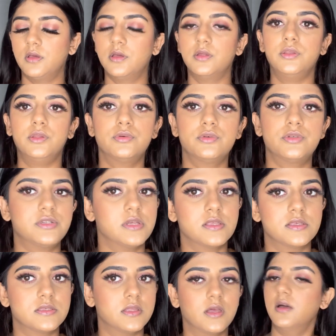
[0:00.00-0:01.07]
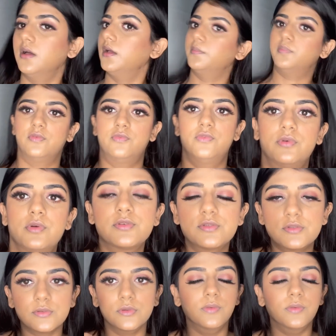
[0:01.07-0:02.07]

nude shades that I prefer. So,